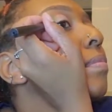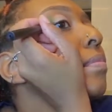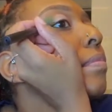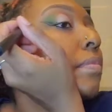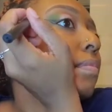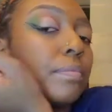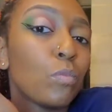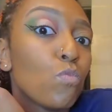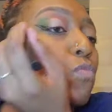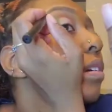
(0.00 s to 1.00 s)
Brittany was
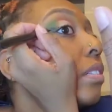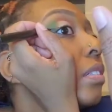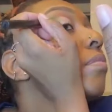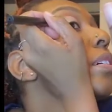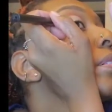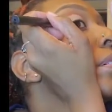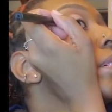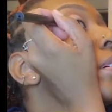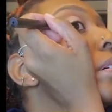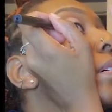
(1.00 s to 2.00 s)
supposed to be with us.
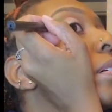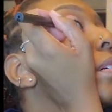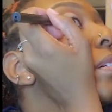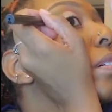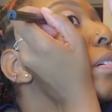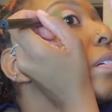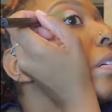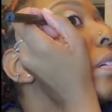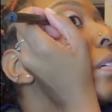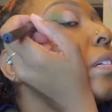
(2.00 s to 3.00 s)
I
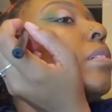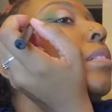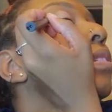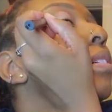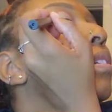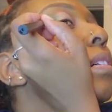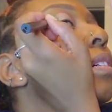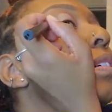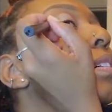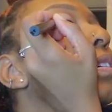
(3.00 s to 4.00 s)
don't know what happened to
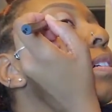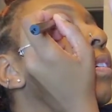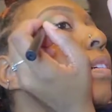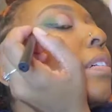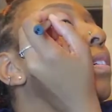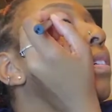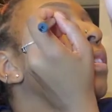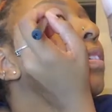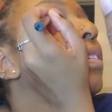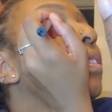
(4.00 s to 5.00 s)
Brittany, where Brittany
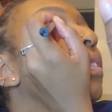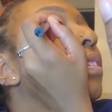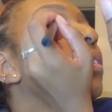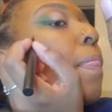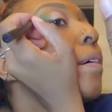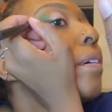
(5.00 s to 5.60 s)
was at.